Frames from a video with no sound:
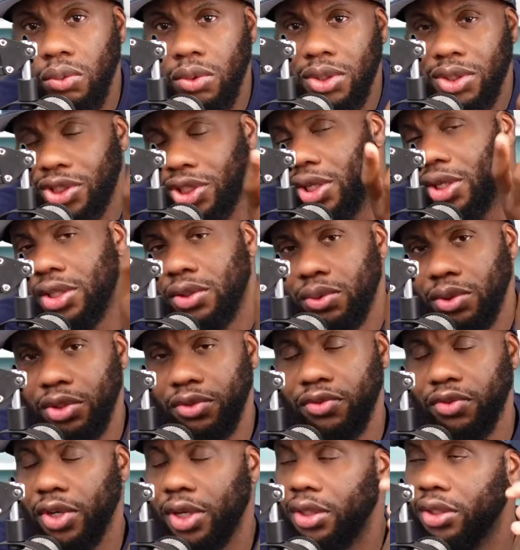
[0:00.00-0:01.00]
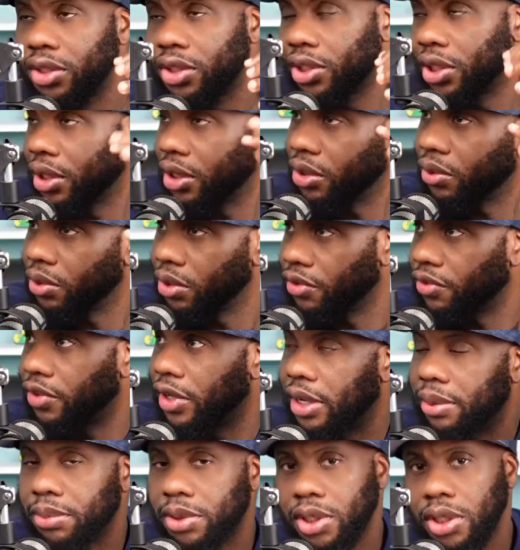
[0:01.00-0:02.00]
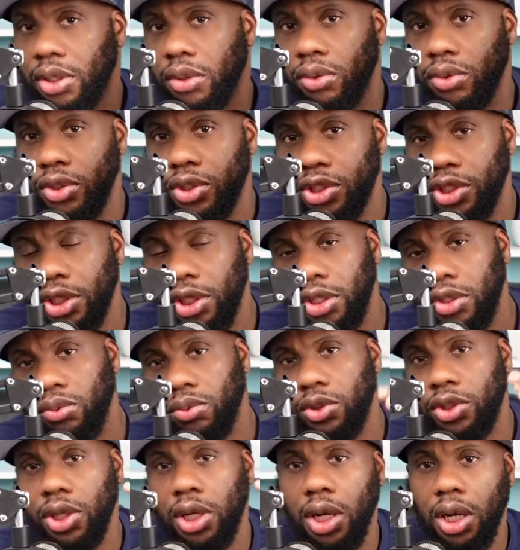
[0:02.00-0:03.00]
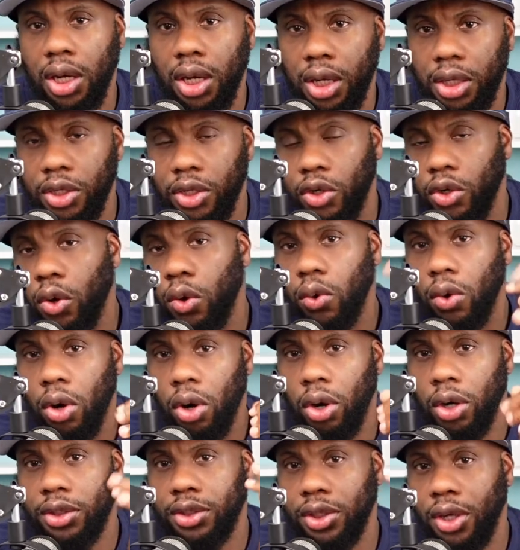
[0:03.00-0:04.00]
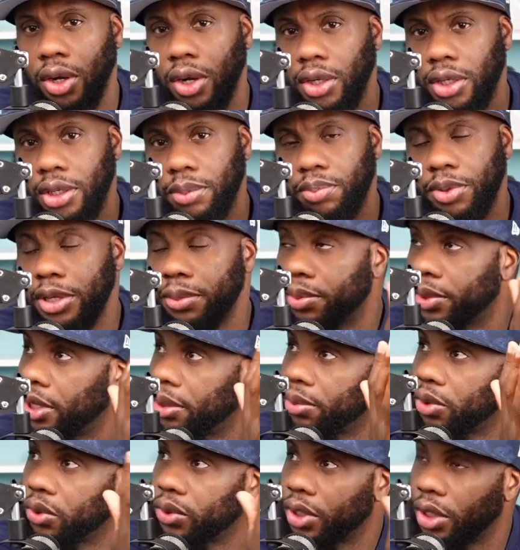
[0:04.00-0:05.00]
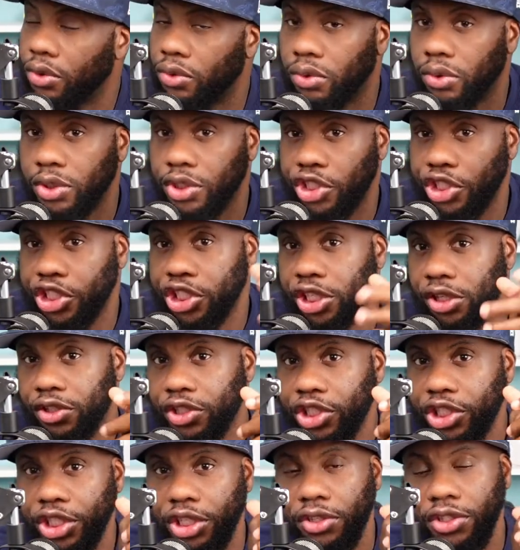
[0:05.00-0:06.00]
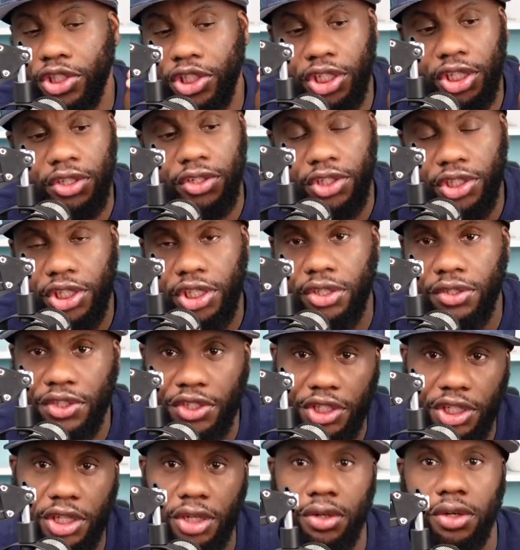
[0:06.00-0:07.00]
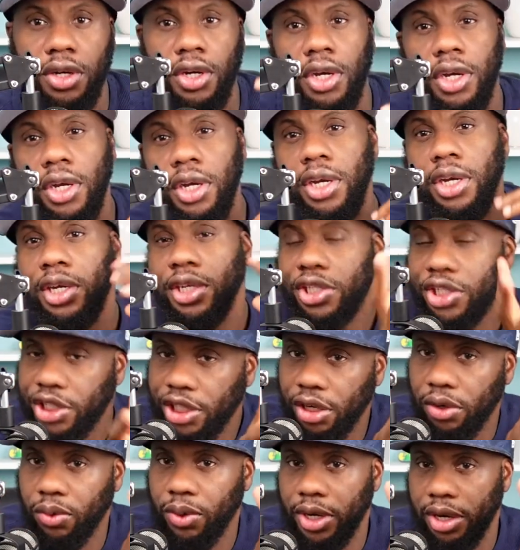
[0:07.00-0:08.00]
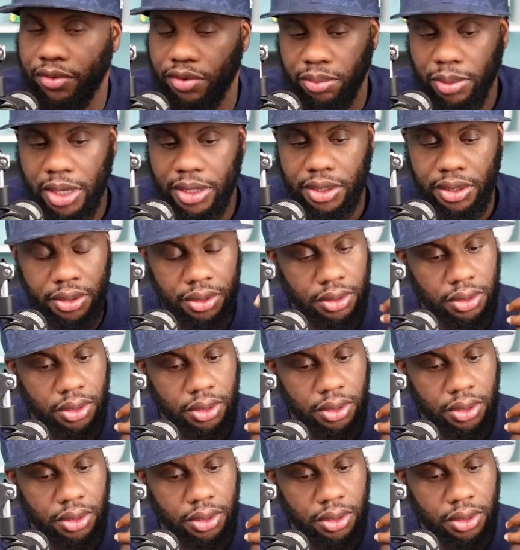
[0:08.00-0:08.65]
Share this with your friends. Share this with your family, yo. Share this with your cohorts, all your people them out the road. Share. Share it with everybody.